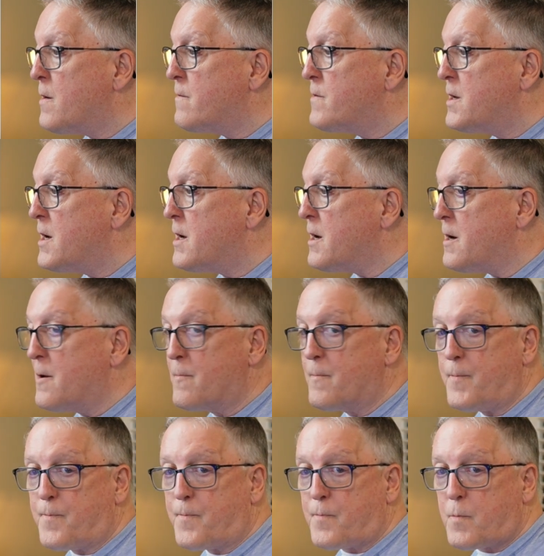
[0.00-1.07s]
of debt.
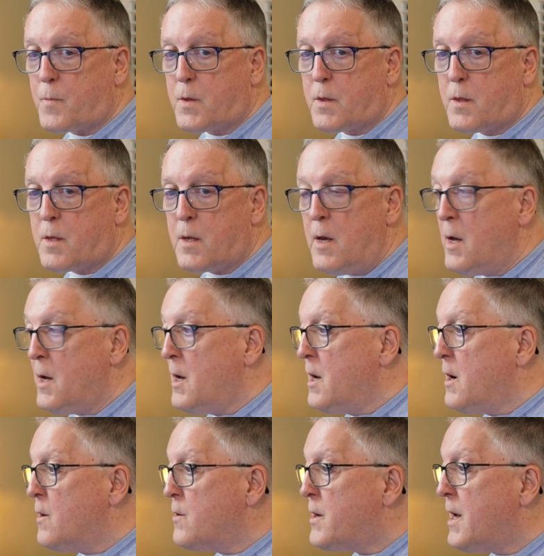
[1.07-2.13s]

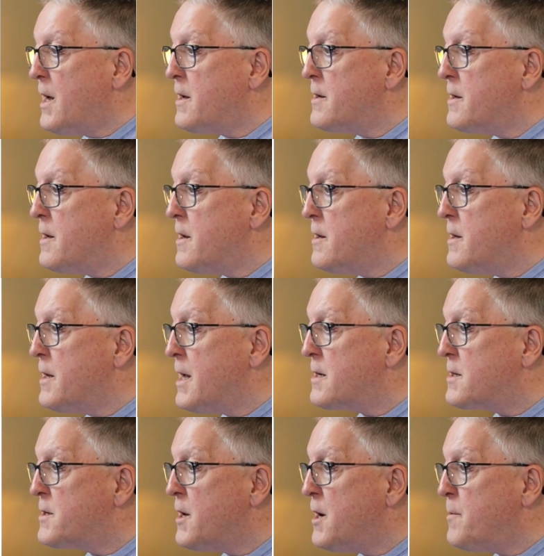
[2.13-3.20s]
Okay,
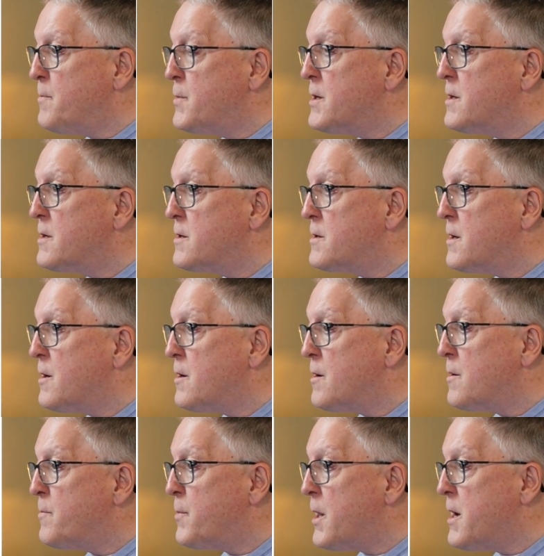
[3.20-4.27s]
next up is
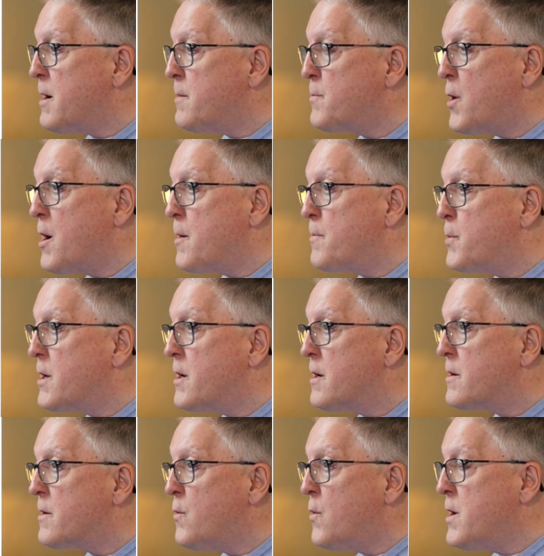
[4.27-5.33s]
uh, plant property
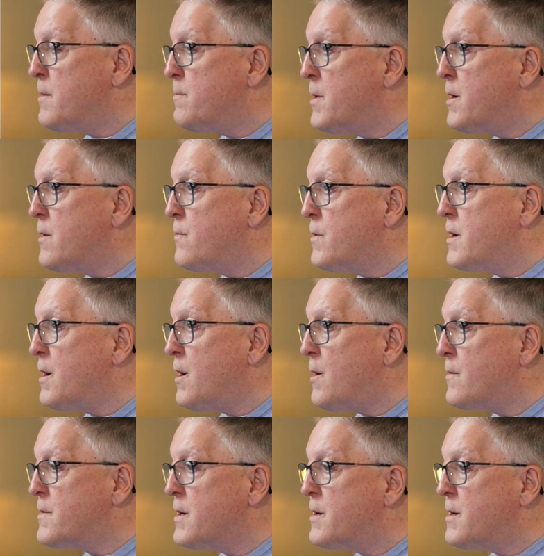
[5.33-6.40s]
and equipment. We
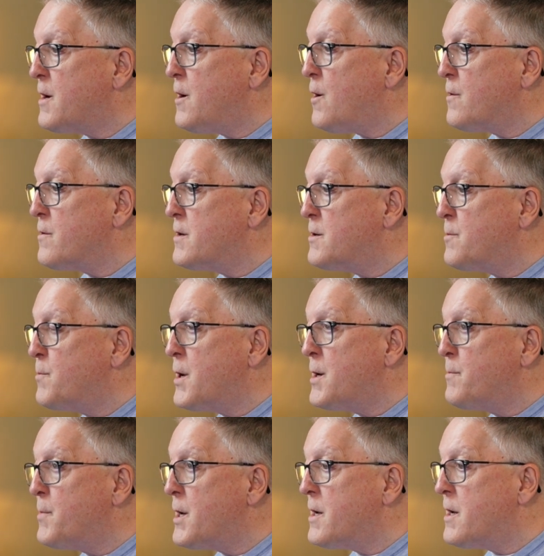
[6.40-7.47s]
often call this
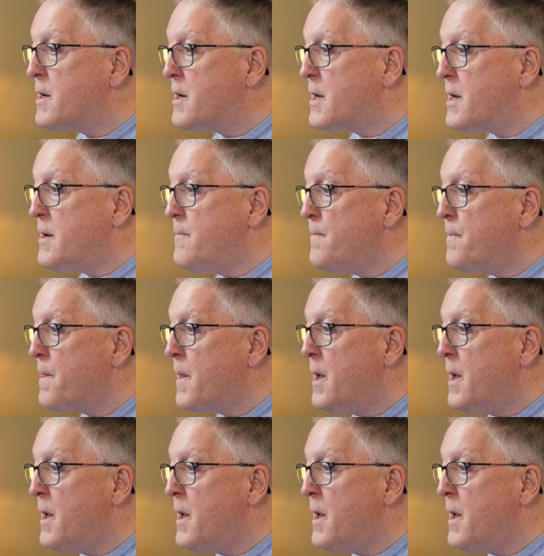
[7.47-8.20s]
PP&E,